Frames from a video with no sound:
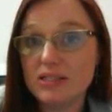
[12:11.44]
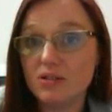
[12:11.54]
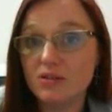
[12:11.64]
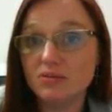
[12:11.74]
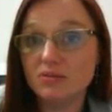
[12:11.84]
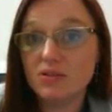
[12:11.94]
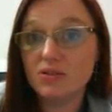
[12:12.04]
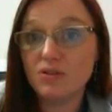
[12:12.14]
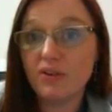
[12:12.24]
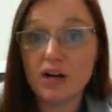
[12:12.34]
Don't
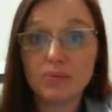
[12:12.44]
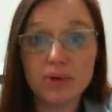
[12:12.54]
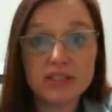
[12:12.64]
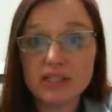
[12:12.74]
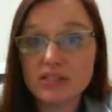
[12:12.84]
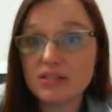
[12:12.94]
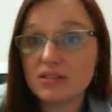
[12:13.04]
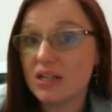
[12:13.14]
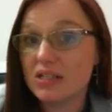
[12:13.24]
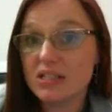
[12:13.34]
do Fairy
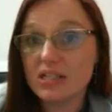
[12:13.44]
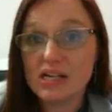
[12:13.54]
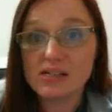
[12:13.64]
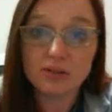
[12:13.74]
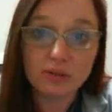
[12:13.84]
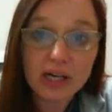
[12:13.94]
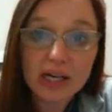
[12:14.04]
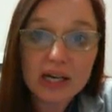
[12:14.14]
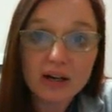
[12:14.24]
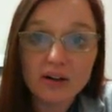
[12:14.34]
Princess
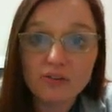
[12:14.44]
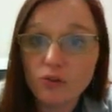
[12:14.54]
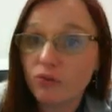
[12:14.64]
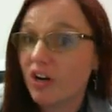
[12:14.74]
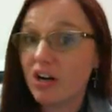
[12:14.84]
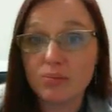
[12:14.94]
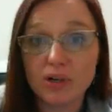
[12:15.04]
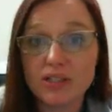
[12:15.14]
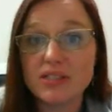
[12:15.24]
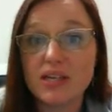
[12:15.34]
1983 or Fairy
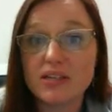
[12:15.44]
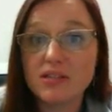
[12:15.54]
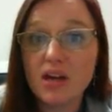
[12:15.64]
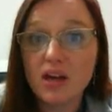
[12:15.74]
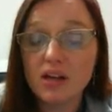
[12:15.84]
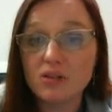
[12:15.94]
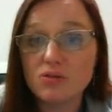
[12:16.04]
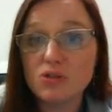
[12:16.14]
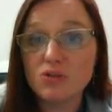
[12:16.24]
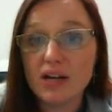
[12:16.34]
Princess
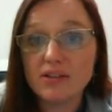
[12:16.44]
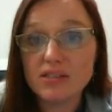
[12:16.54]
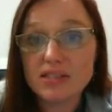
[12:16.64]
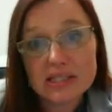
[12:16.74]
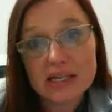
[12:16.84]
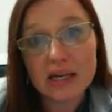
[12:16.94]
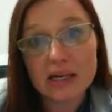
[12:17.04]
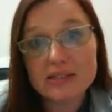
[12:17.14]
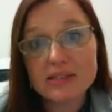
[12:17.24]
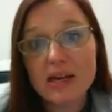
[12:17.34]

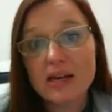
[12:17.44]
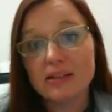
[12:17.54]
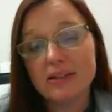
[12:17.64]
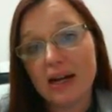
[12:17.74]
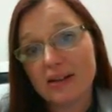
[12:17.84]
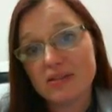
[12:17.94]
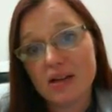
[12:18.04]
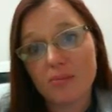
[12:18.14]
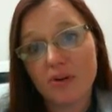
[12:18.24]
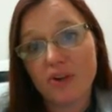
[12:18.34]
2006. That's
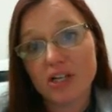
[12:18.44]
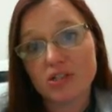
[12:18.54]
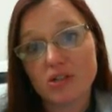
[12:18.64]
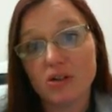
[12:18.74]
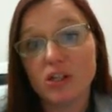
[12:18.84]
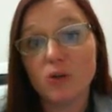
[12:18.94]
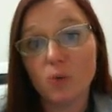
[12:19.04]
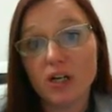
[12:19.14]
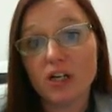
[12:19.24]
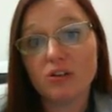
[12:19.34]
not professional. You
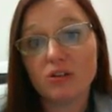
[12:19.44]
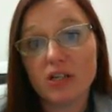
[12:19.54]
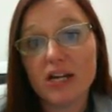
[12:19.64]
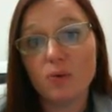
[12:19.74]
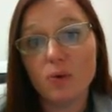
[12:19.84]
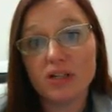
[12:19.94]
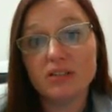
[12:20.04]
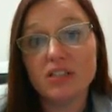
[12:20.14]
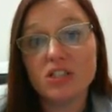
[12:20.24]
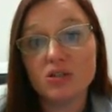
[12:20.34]
want to create
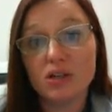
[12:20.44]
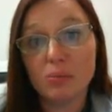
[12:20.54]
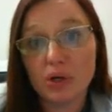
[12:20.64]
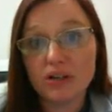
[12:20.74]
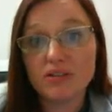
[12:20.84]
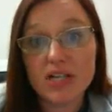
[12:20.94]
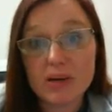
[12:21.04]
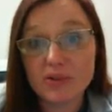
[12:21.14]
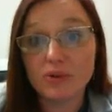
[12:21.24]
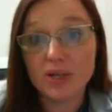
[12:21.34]
one that you can put on the
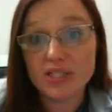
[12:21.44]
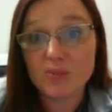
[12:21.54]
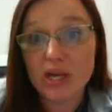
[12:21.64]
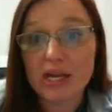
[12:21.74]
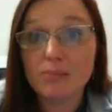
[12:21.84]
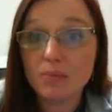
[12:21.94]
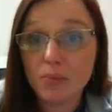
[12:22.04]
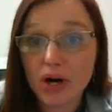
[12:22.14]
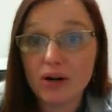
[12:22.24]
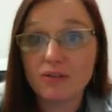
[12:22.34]
top of the resume and be
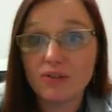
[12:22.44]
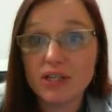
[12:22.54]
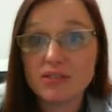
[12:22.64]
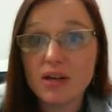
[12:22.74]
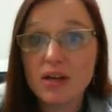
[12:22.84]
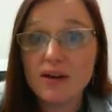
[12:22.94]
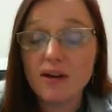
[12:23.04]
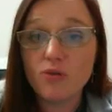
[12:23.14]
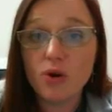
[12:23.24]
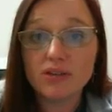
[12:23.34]
proud of it.
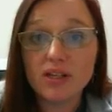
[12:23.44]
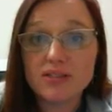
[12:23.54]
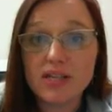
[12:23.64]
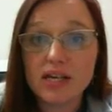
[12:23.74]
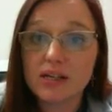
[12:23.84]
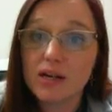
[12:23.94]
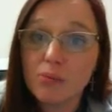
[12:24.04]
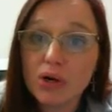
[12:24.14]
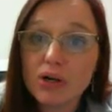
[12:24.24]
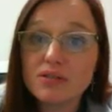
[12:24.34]
Avoid things like
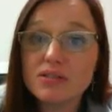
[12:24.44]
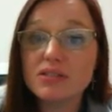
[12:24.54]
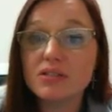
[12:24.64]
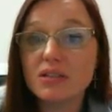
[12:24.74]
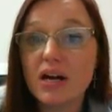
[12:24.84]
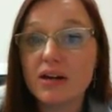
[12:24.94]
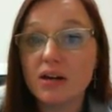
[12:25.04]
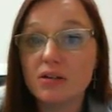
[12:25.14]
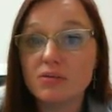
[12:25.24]
numbers, birth